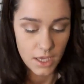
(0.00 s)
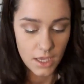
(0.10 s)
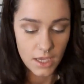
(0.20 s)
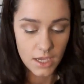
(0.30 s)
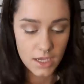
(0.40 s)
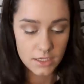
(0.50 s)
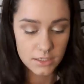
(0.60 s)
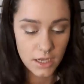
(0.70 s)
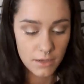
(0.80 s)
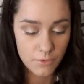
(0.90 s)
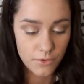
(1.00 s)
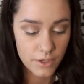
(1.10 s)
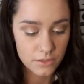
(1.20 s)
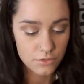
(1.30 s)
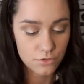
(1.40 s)
And I'm
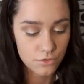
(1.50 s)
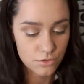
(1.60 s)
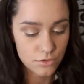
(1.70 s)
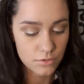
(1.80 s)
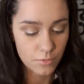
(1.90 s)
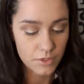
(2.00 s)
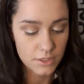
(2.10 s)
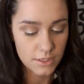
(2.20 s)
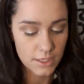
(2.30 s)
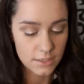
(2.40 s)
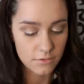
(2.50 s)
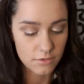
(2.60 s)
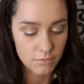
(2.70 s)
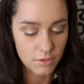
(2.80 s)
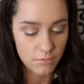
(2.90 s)
going to put that
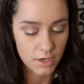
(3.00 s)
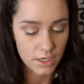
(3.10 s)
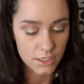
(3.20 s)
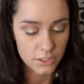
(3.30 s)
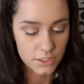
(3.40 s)
on my brush.